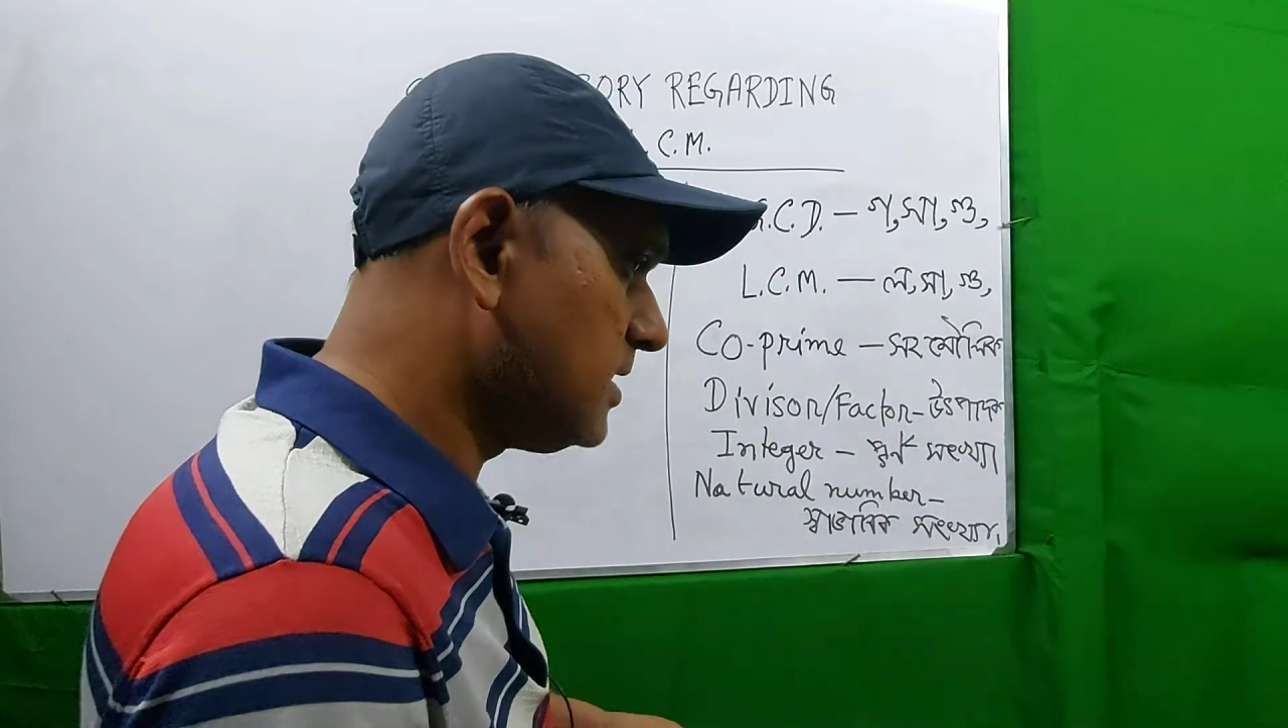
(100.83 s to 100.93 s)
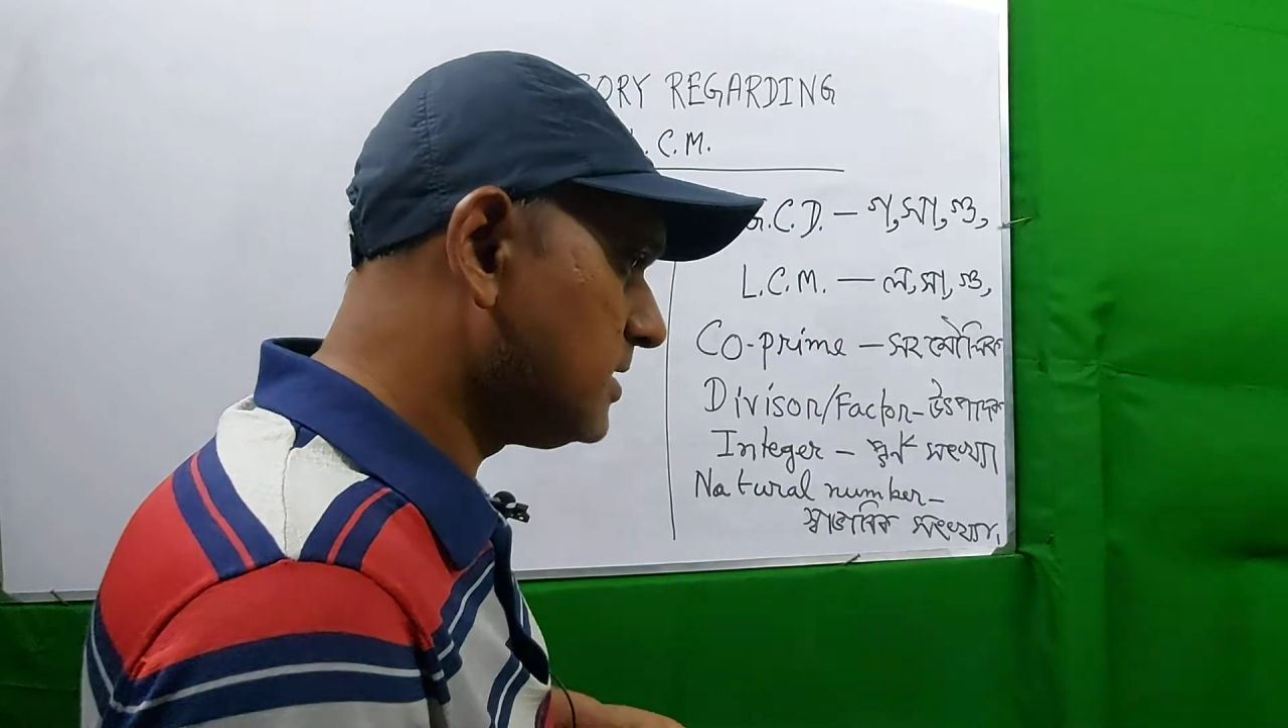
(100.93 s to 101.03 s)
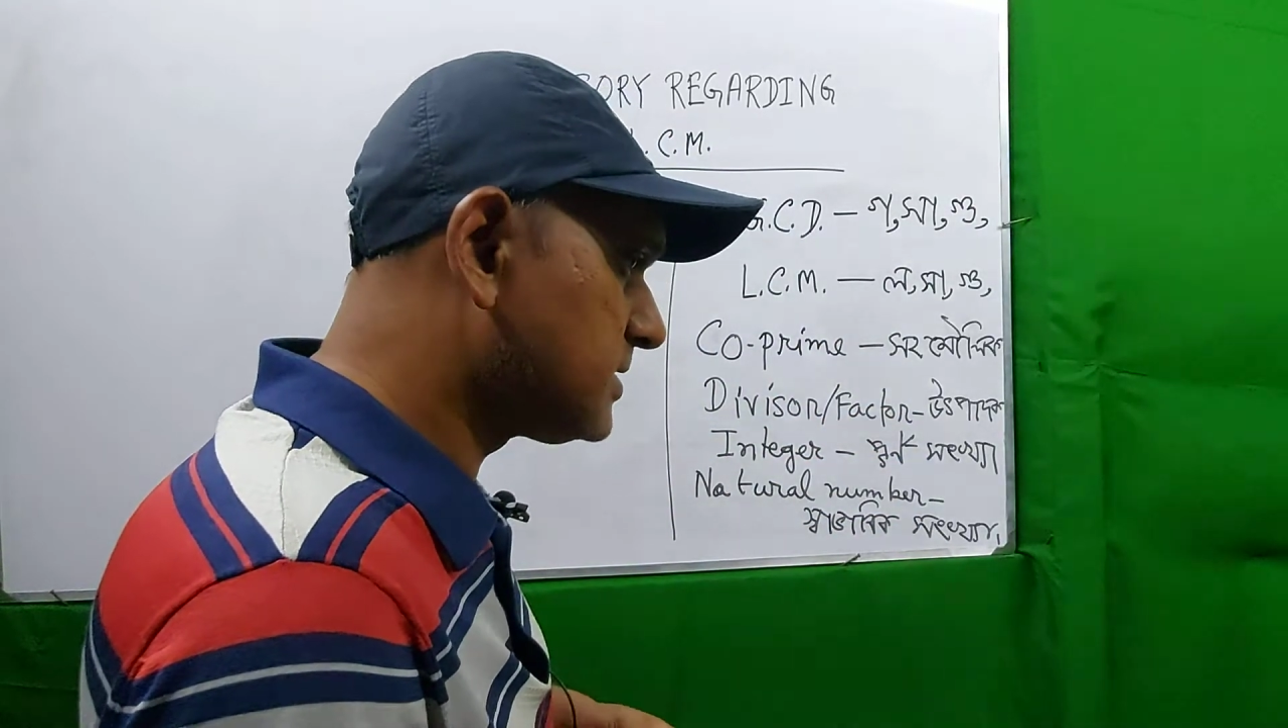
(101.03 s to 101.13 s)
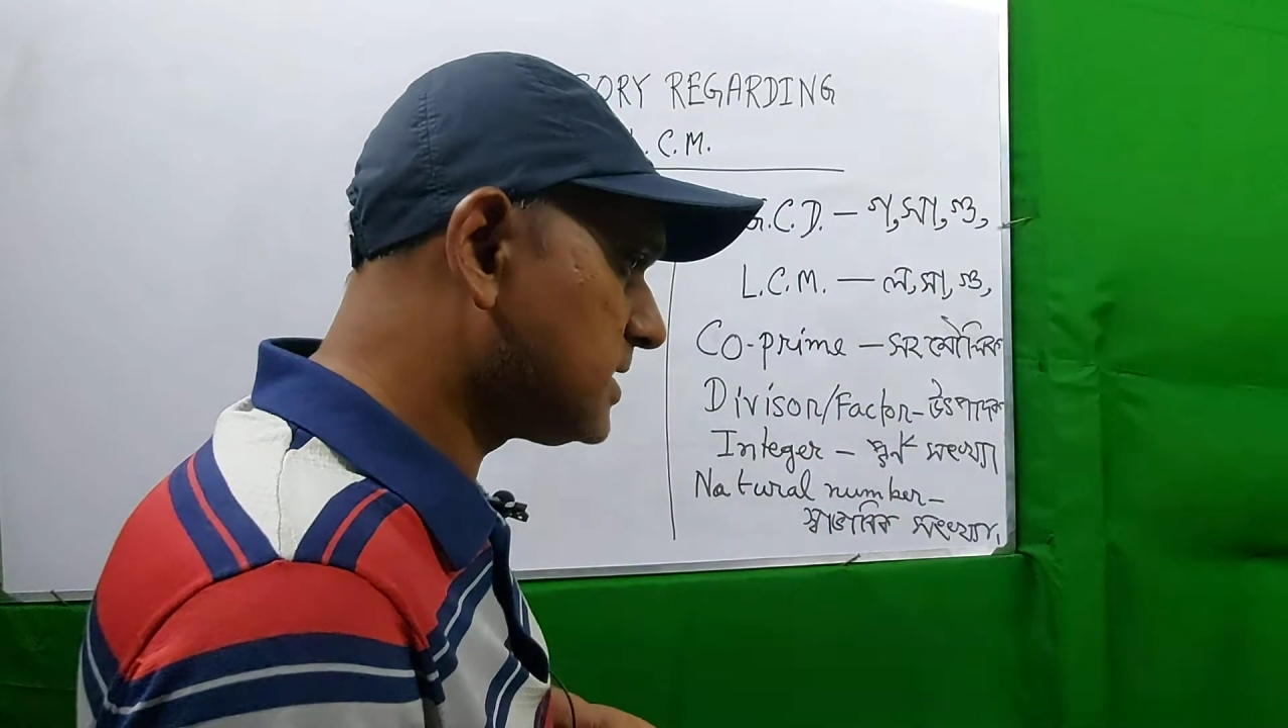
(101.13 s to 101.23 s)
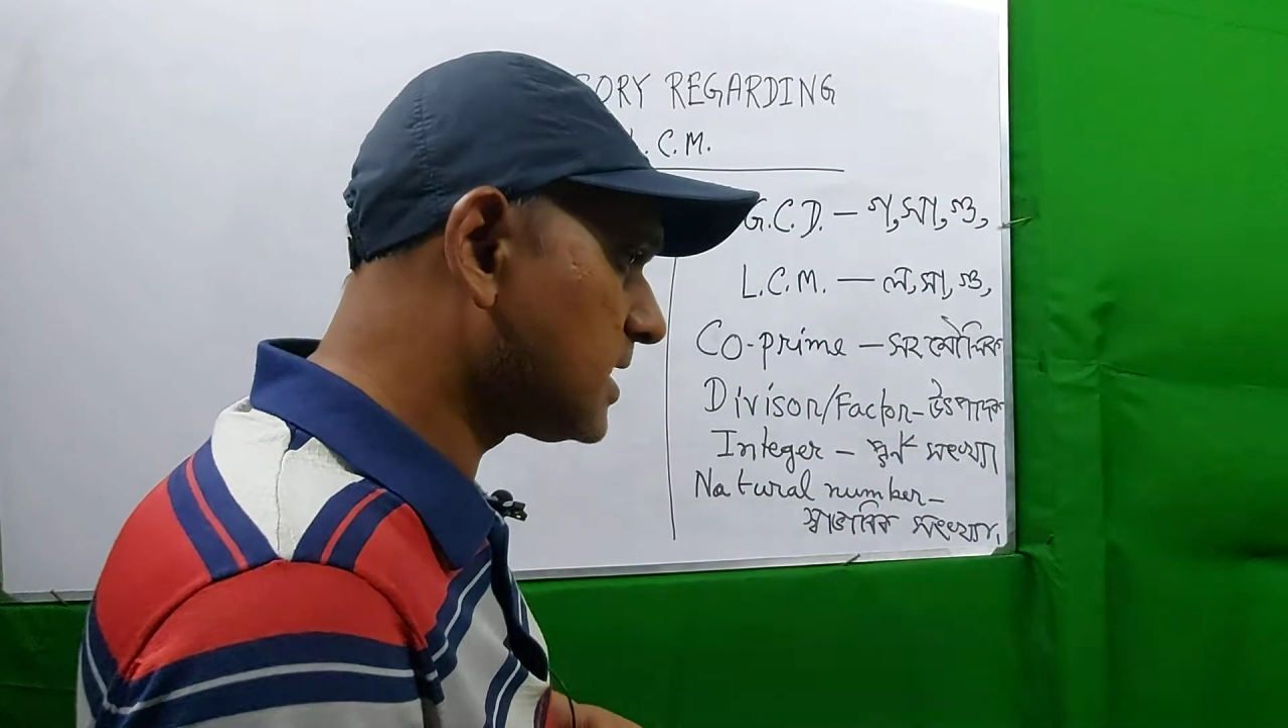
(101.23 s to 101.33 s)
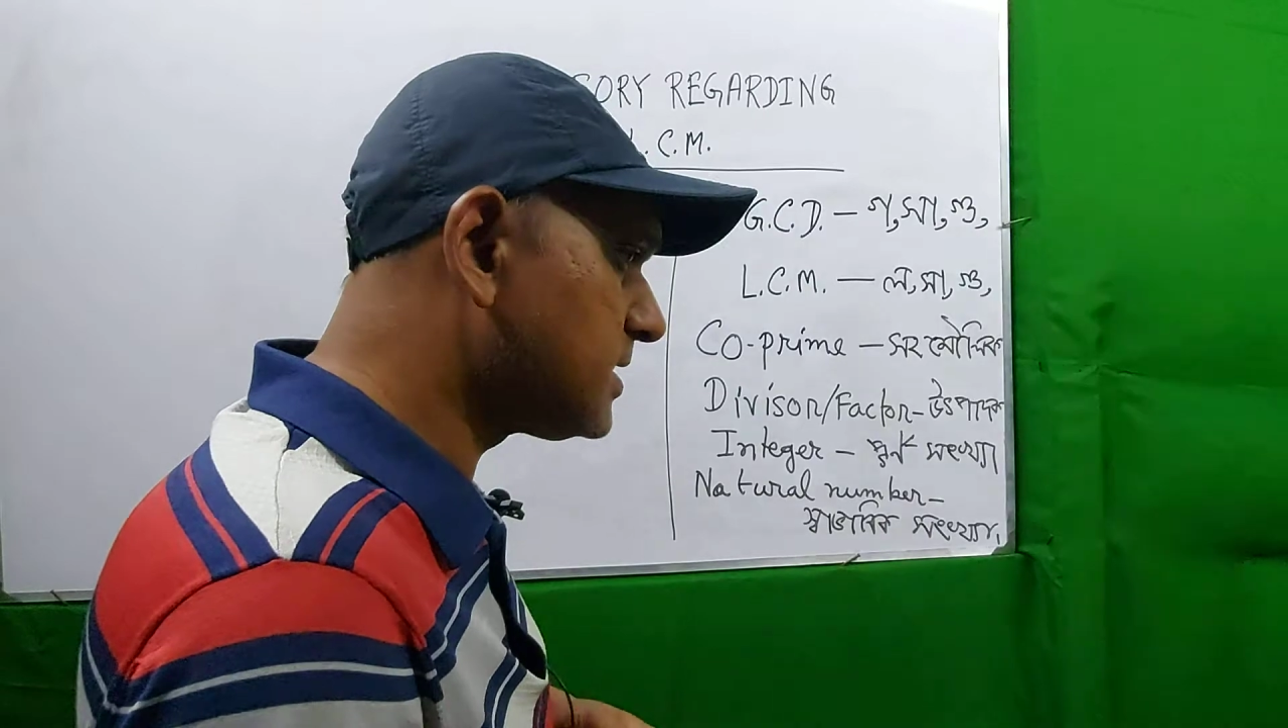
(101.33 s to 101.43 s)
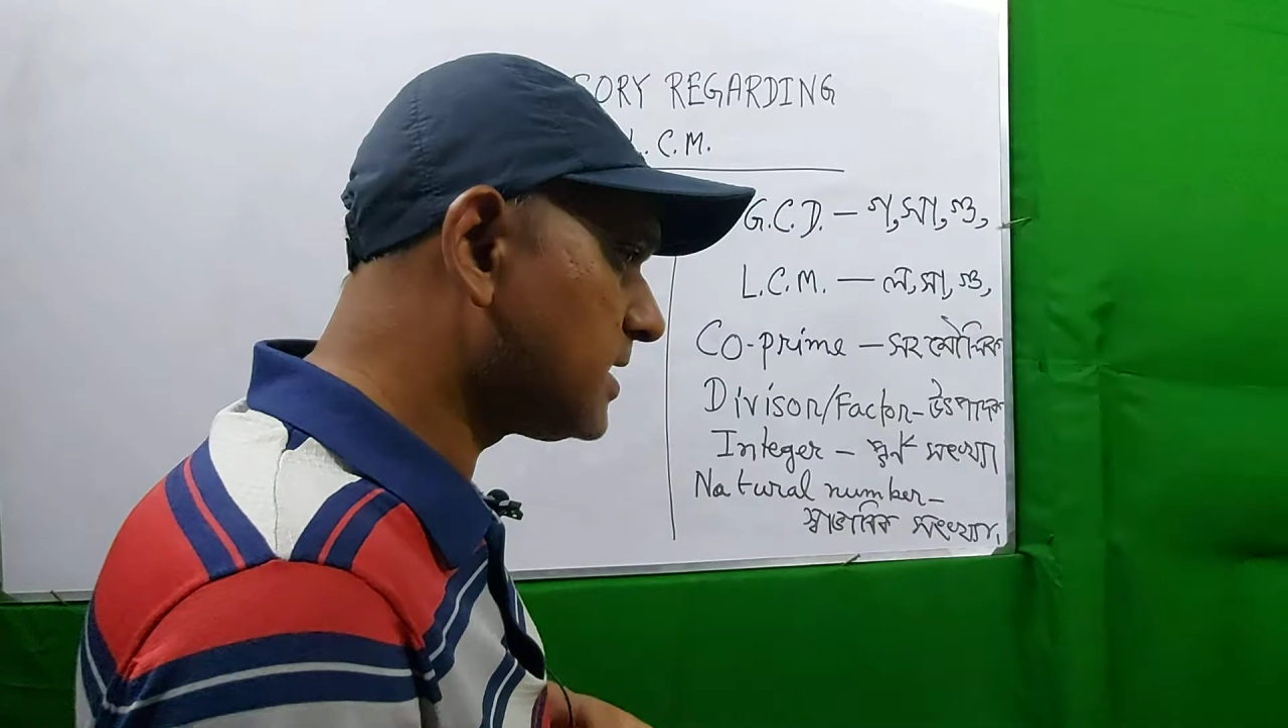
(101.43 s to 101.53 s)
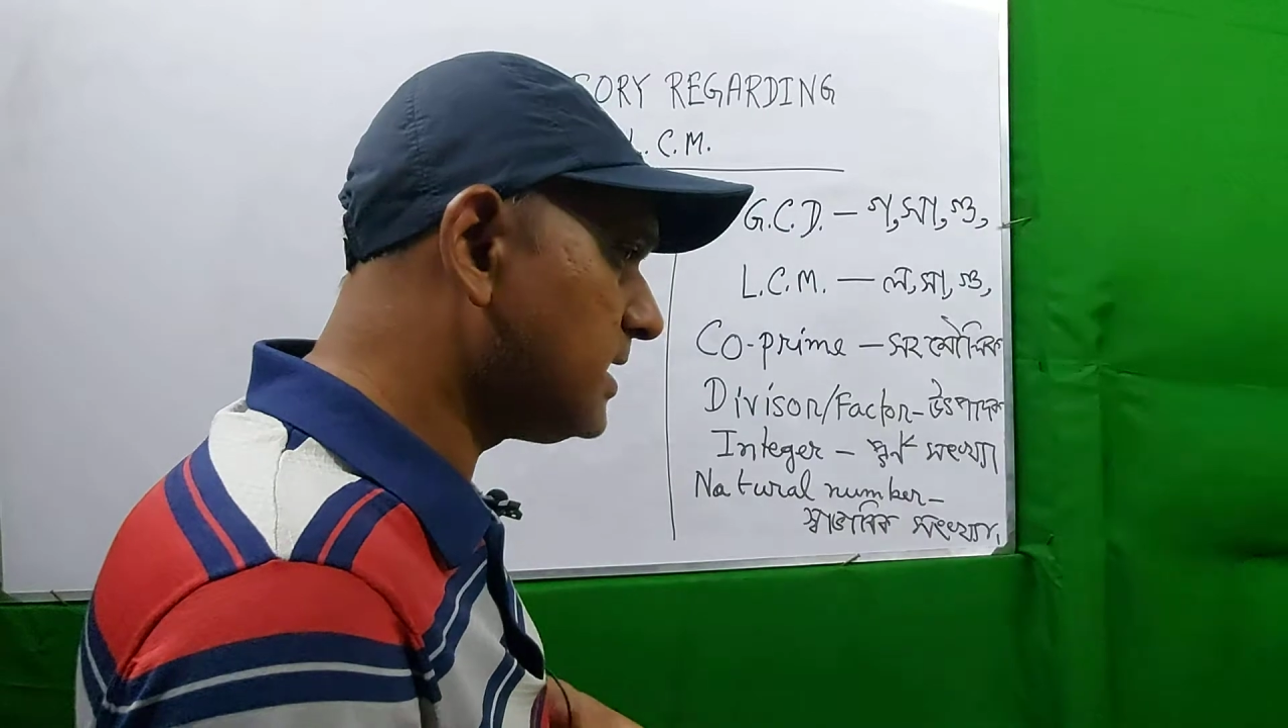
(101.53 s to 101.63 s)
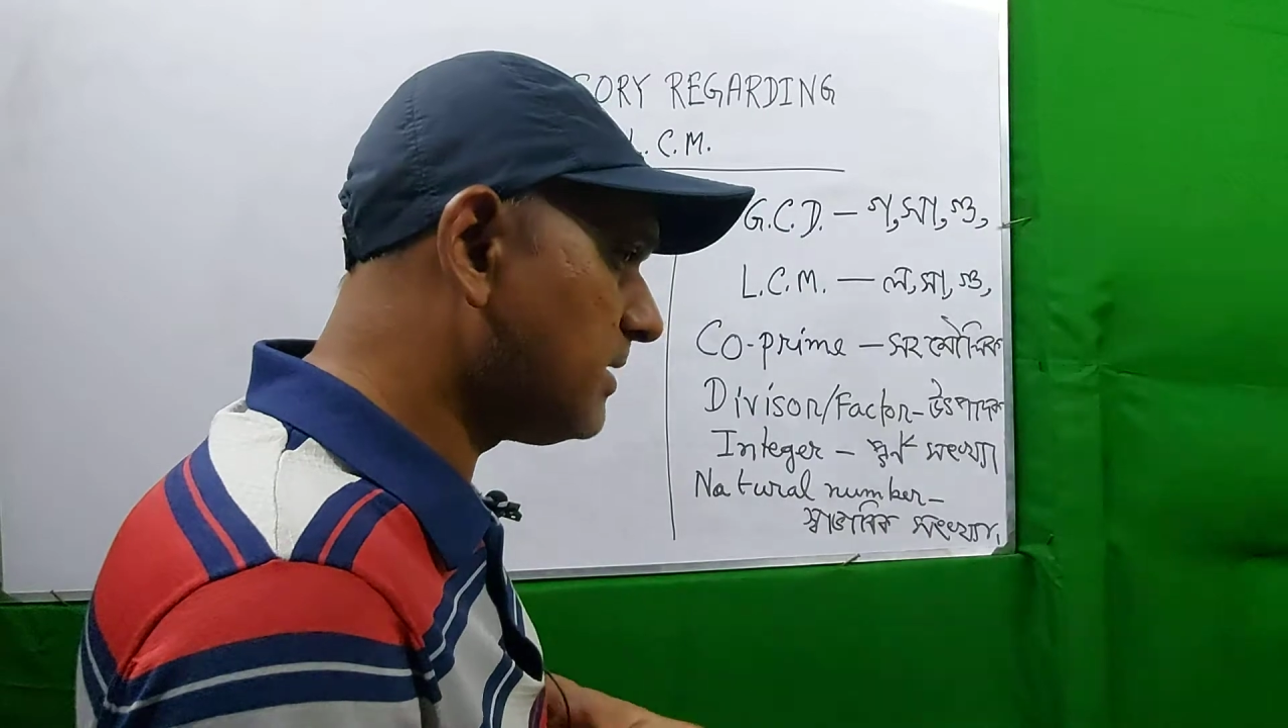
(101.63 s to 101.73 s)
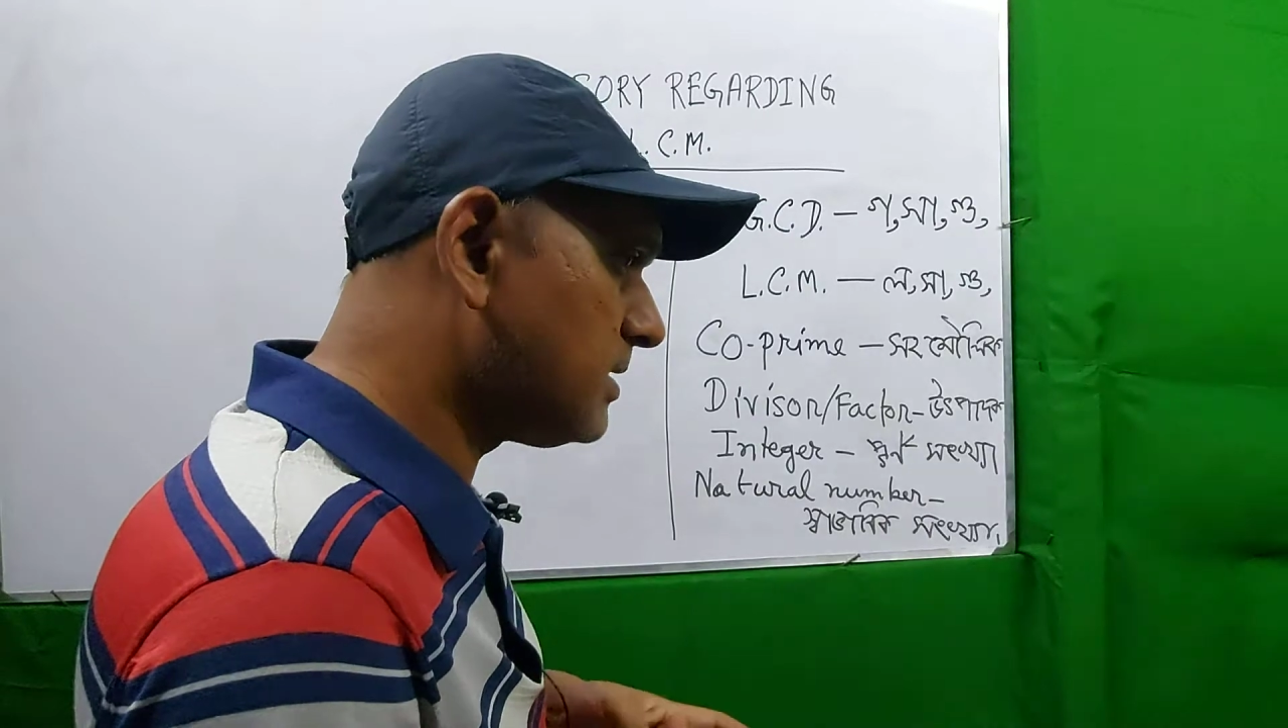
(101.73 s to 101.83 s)

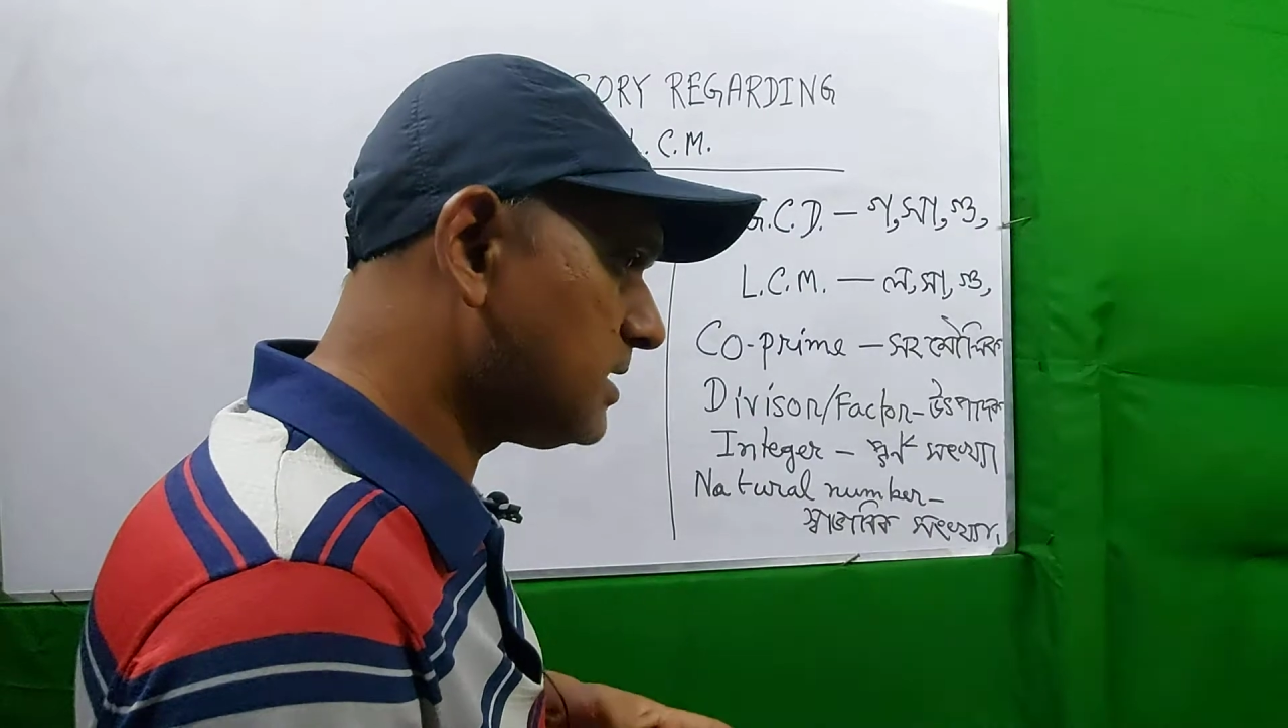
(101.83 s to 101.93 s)
secondary level